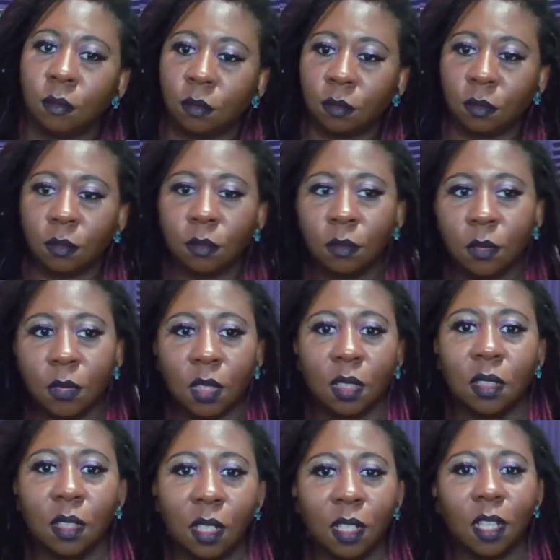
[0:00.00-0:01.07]
I can't believe I
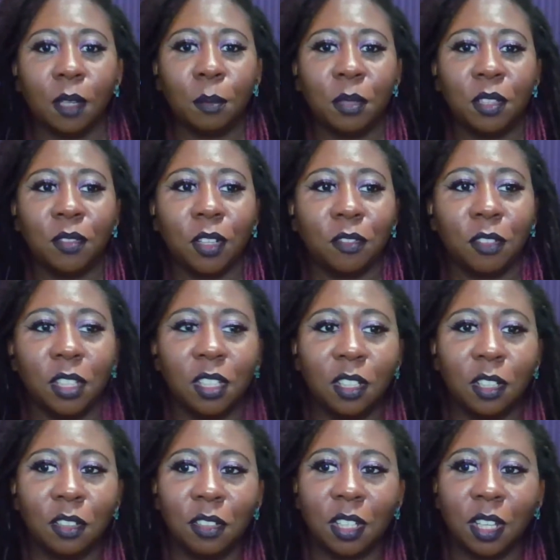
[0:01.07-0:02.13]
really only had
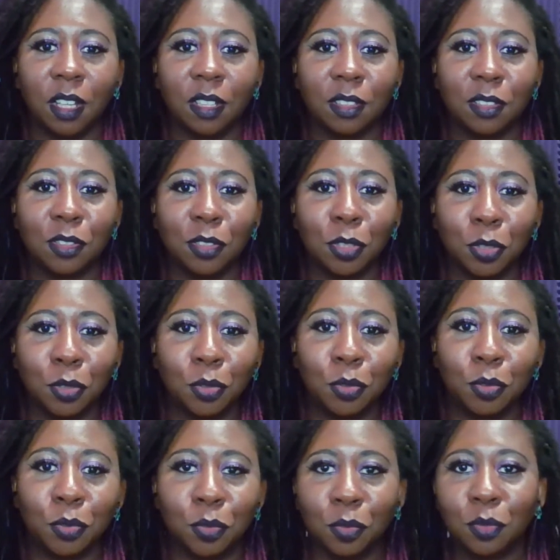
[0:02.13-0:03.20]
two
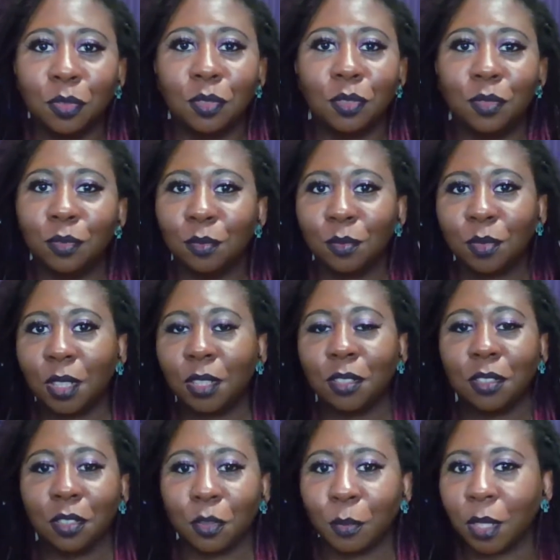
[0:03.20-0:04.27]
things on my notes
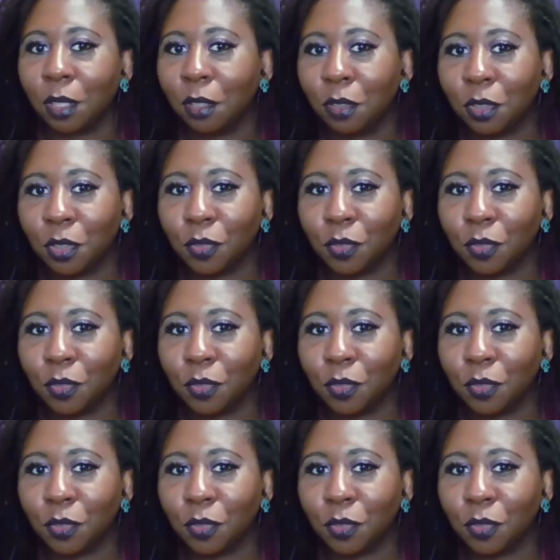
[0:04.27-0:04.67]
for music.